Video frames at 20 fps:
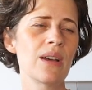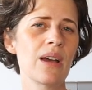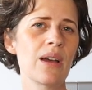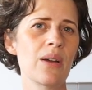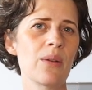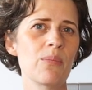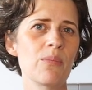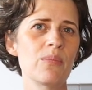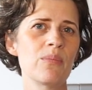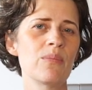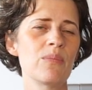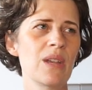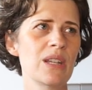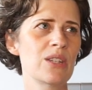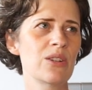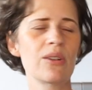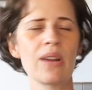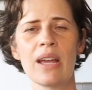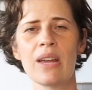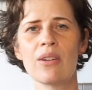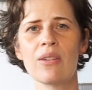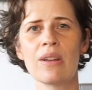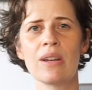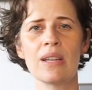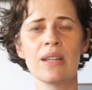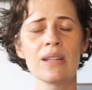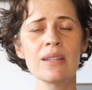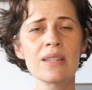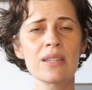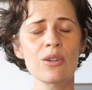That's her handle on
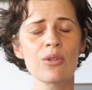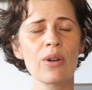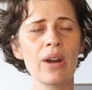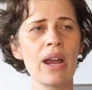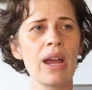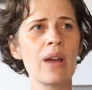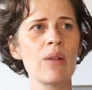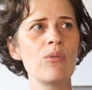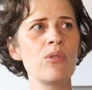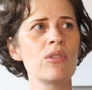Instagram.